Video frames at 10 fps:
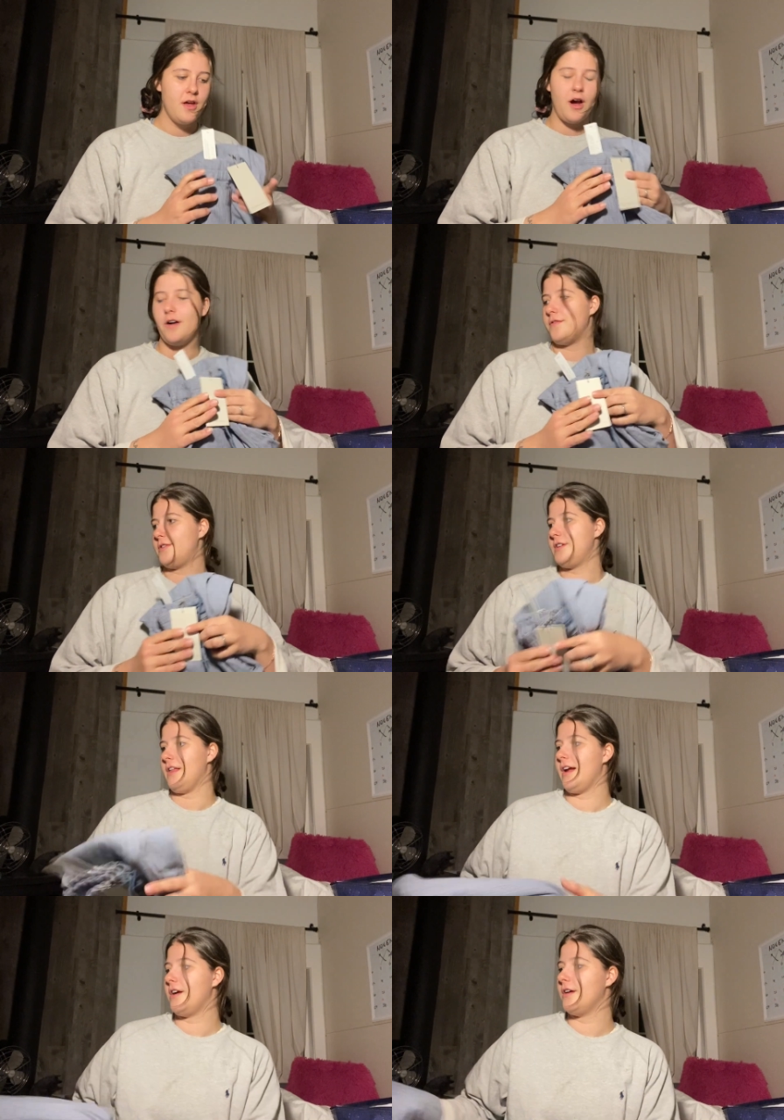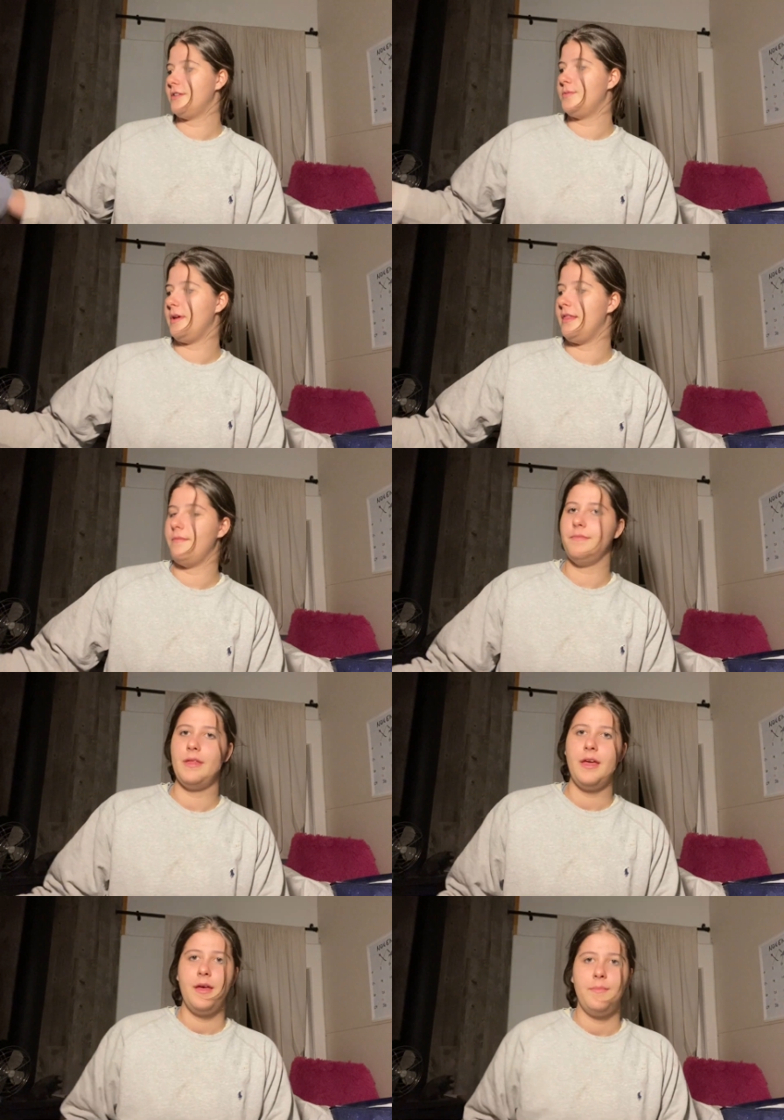offers to likers when
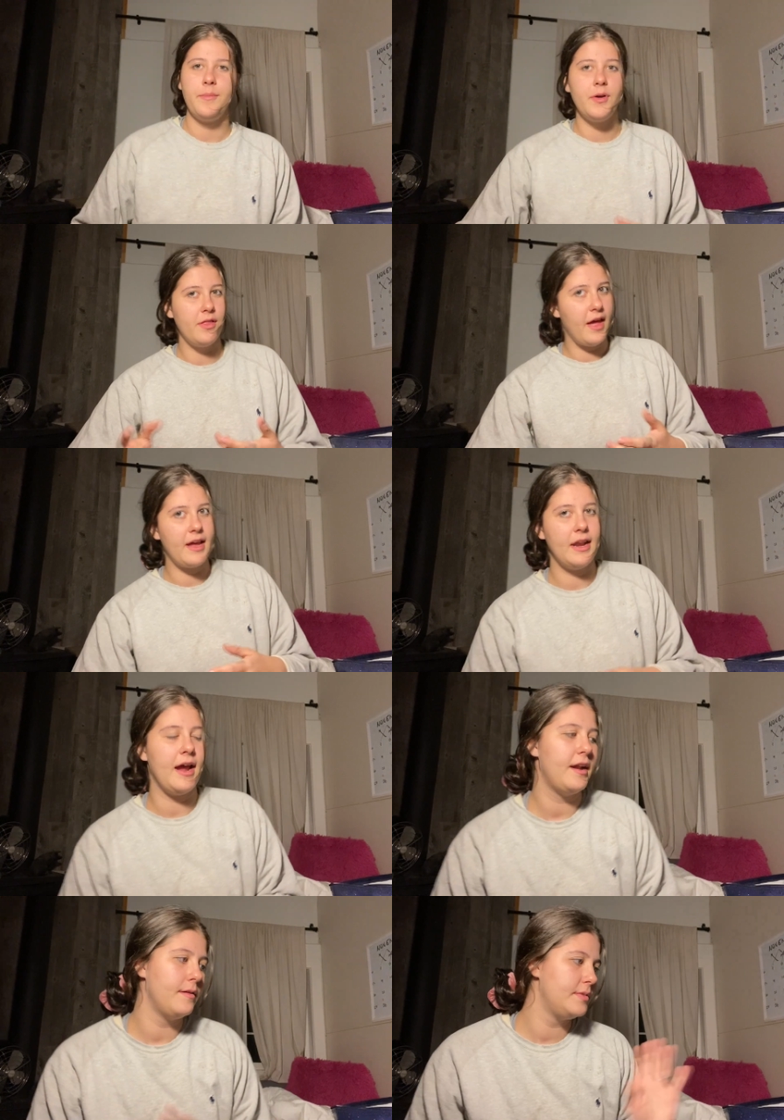people like an item.